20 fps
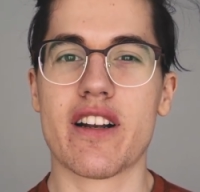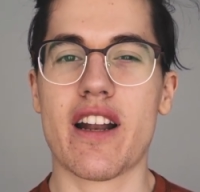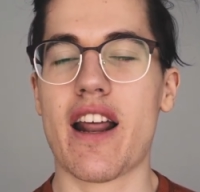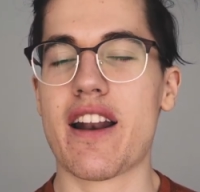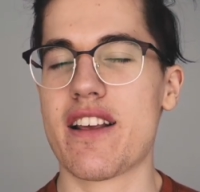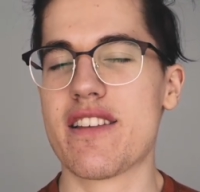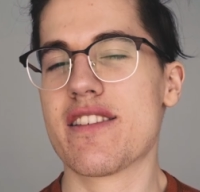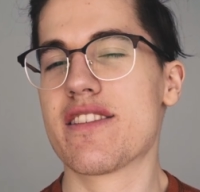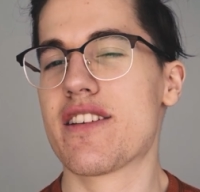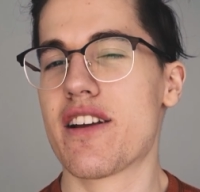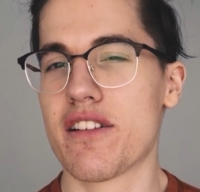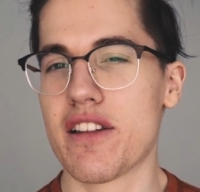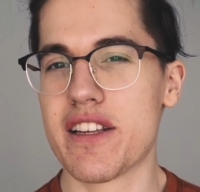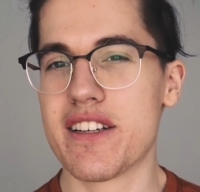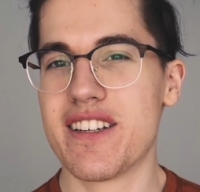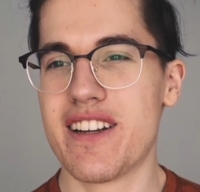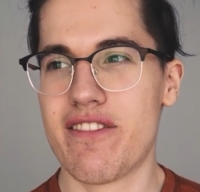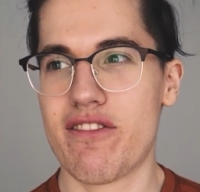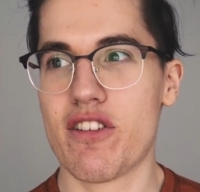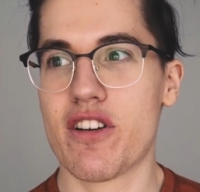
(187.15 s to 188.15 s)
Not necessarily
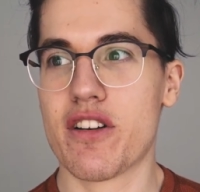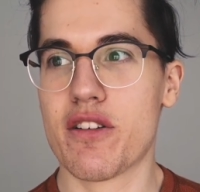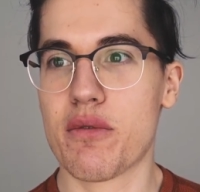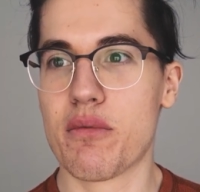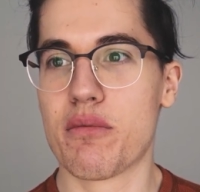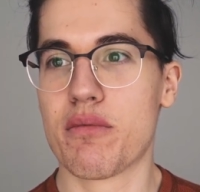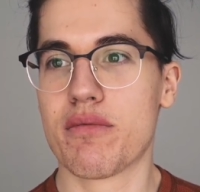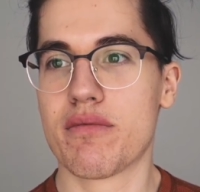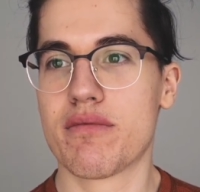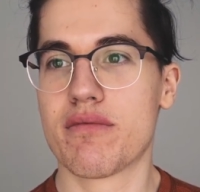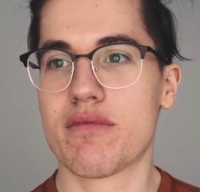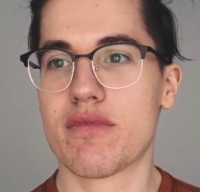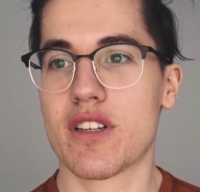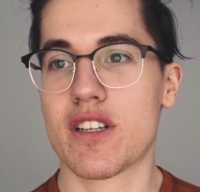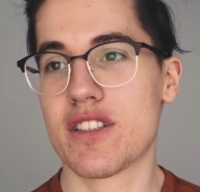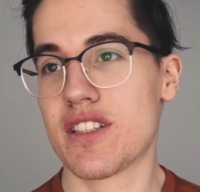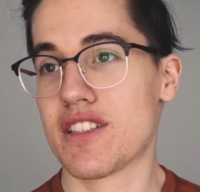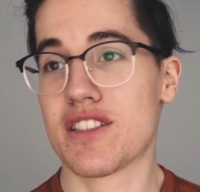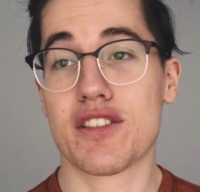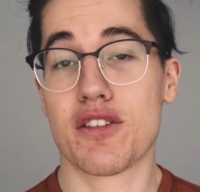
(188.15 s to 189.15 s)
different,
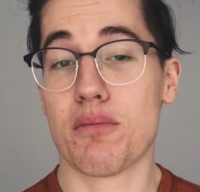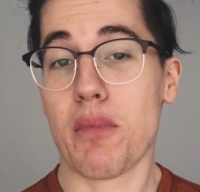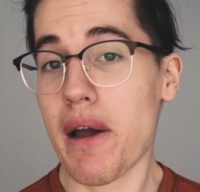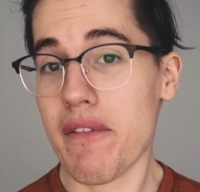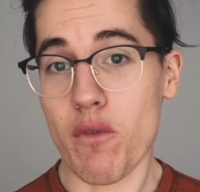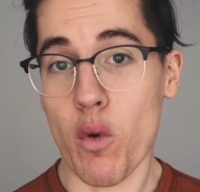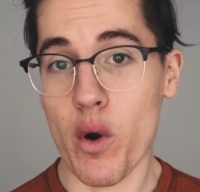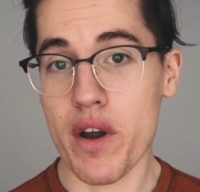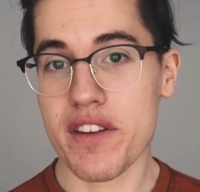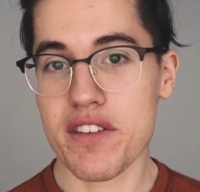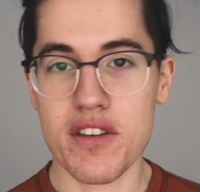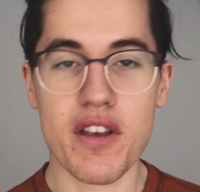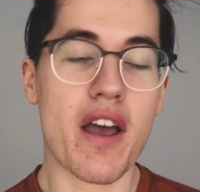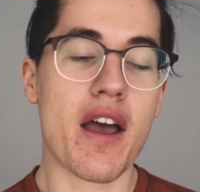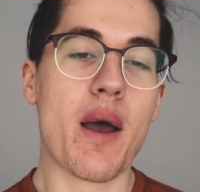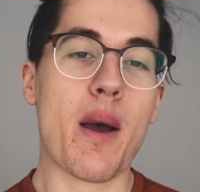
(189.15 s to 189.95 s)
because it's still my voice,